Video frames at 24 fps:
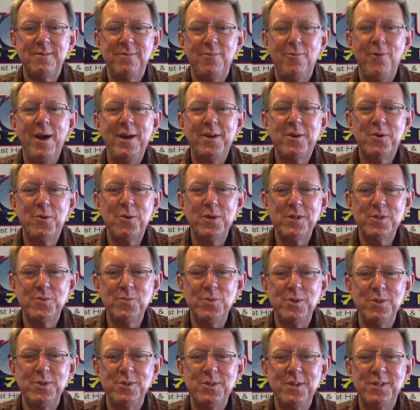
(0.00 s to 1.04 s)
White
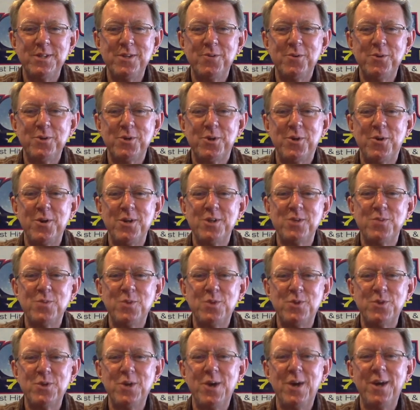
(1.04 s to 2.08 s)
Christmas. Yes, it was a
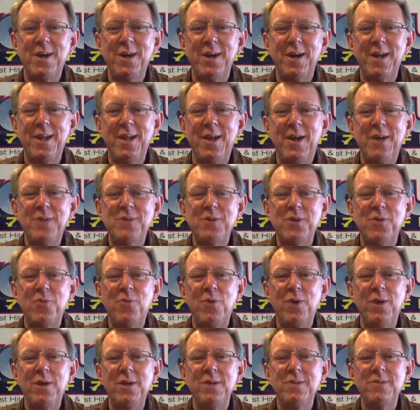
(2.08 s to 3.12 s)
Christmas song and a classic
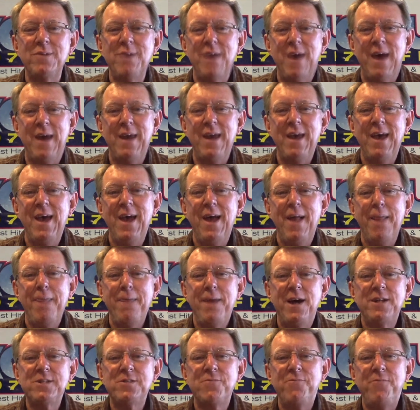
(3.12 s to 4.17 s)
one at that.
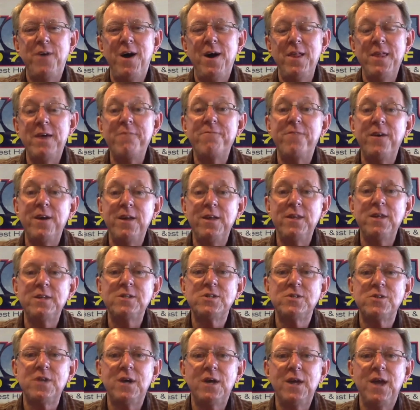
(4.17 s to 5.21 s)

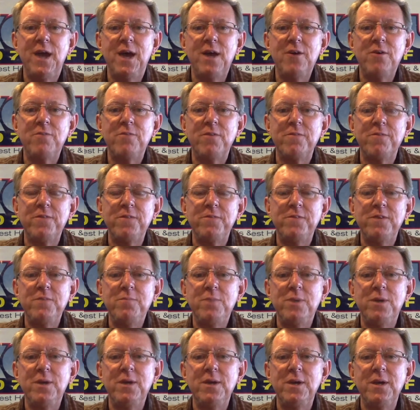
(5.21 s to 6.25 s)
That had over 50
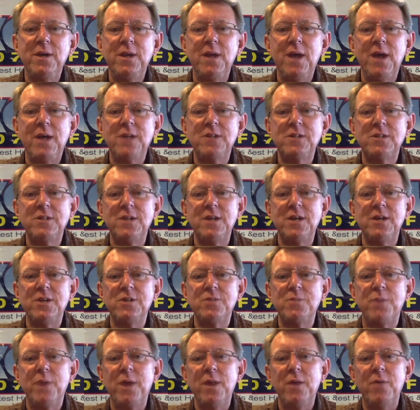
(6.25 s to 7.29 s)
million
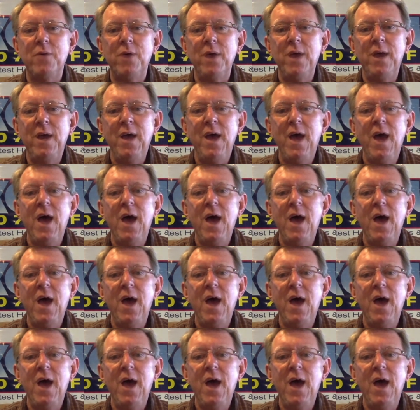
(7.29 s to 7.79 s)
sales, by the way.